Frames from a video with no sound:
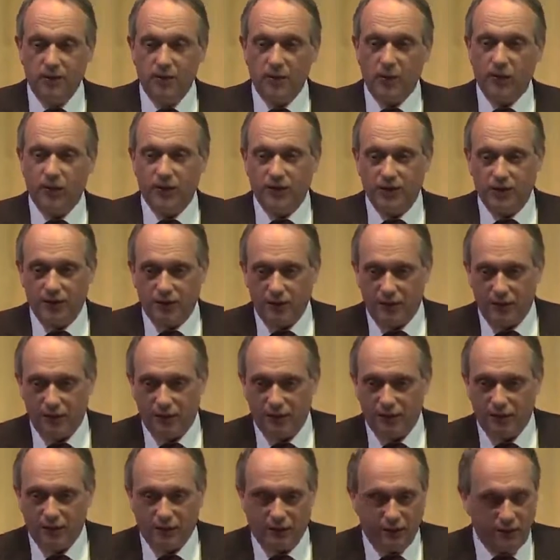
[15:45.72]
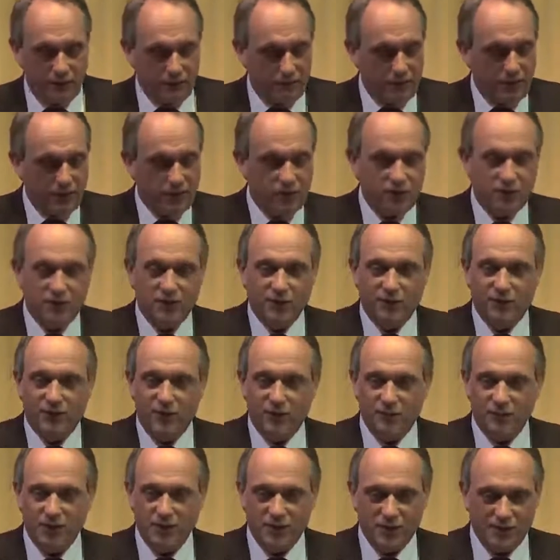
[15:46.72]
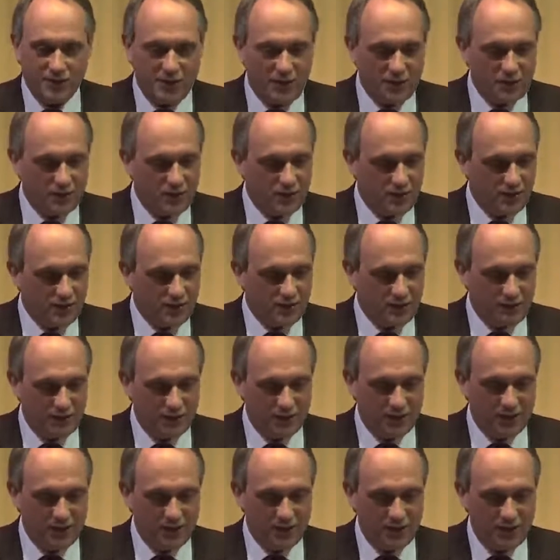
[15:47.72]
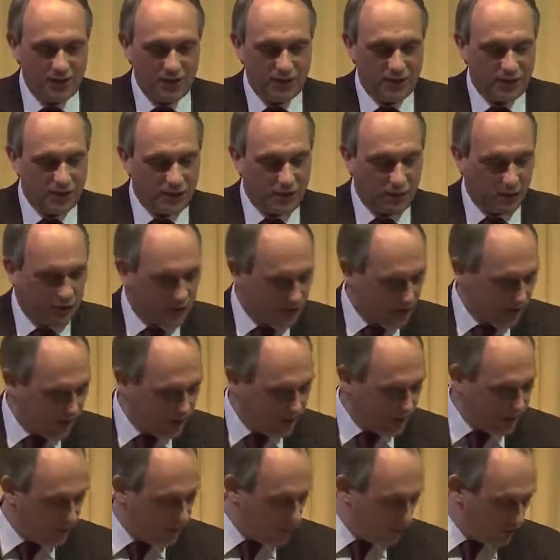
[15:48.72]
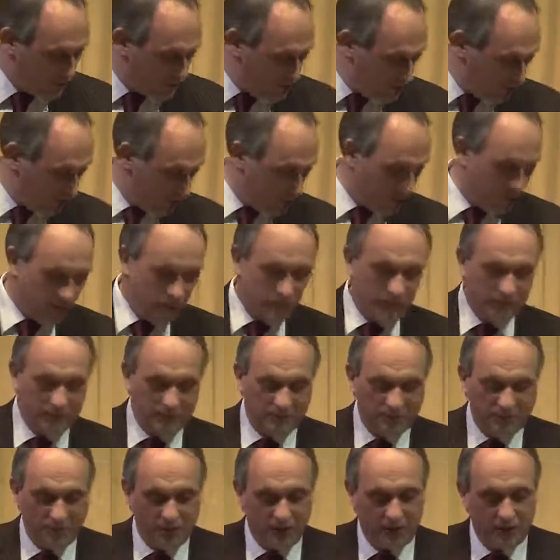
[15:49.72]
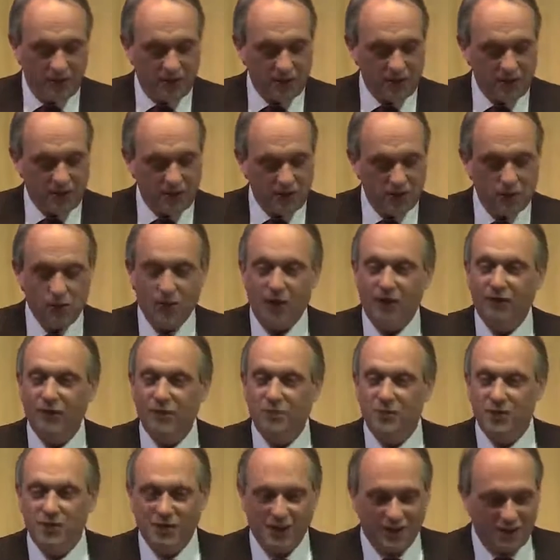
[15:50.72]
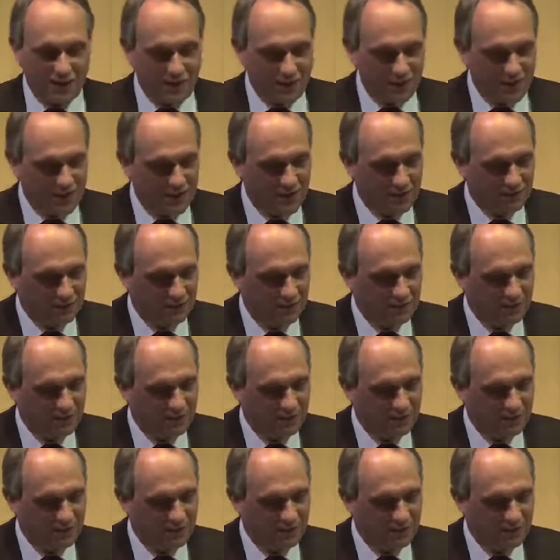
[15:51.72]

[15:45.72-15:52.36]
Nothing that I've mentioned so far, Minister Councillor, is something that you don't know, so in that sense you haven't missed anything.